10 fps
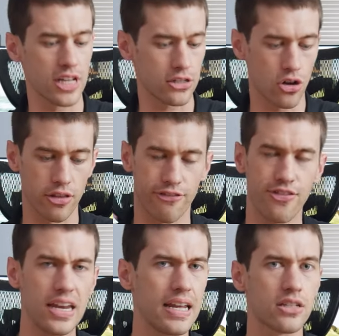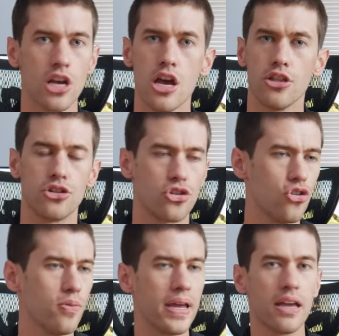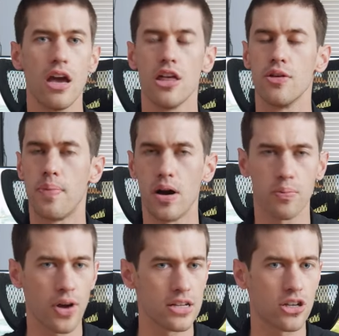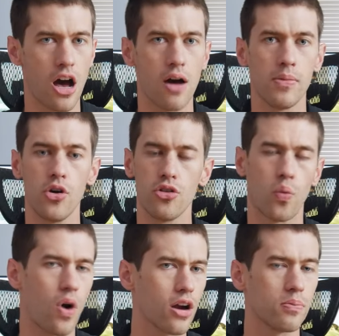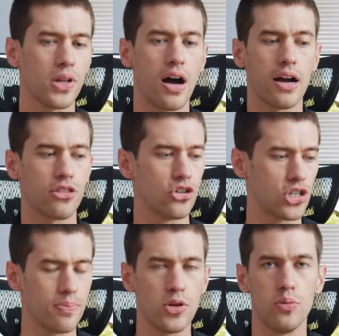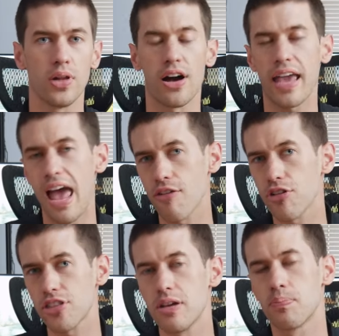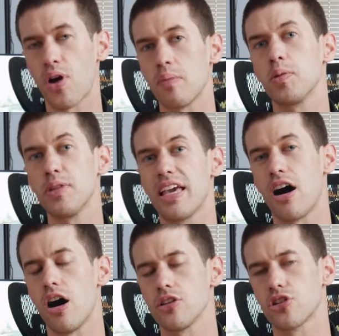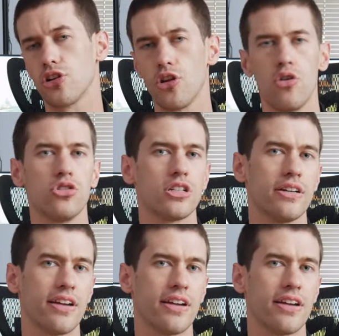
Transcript: That's all the fittings, the tubing, the pump res combo, the water block, the GPU block, everything probably cost cost close to